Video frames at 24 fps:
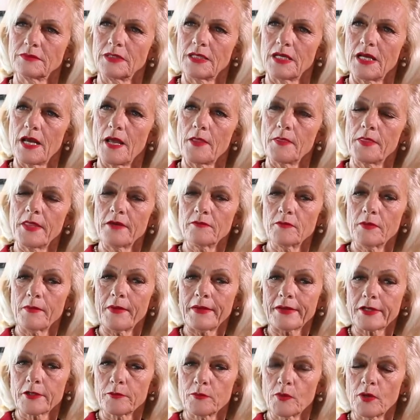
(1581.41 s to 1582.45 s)
And then we make
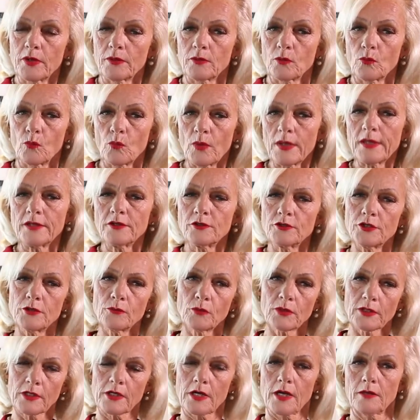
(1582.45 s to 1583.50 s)
an appointment. When do you
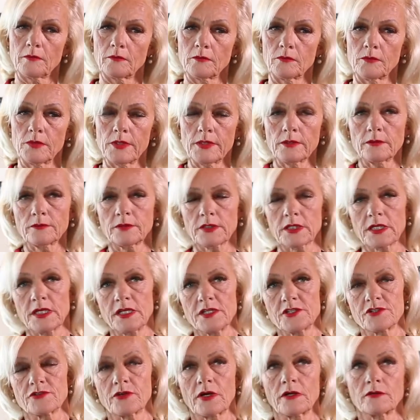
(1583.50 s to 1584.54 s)
want to come? Well, the
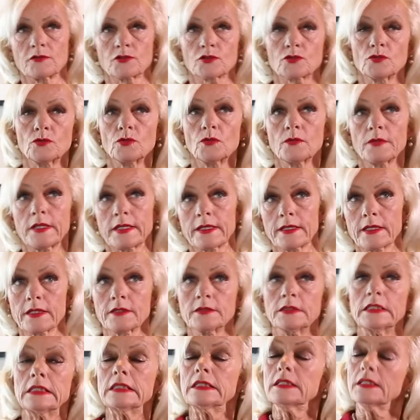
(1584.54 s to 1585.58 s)
kids are out of school,
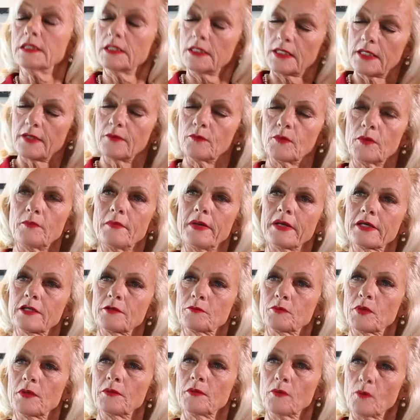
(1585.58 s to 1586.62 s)
and we make an
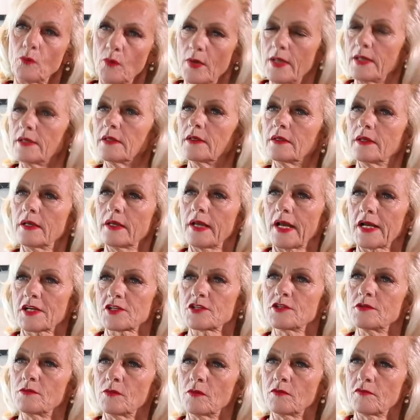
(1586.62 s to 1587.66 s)
appointment when they
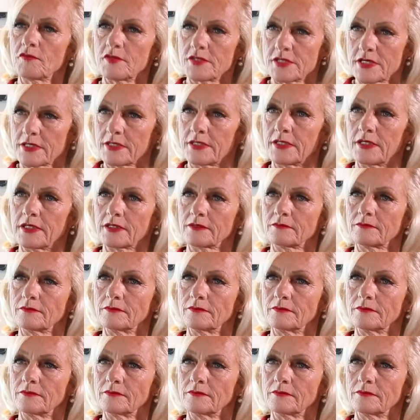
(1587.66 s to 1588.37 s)
actually will visit here.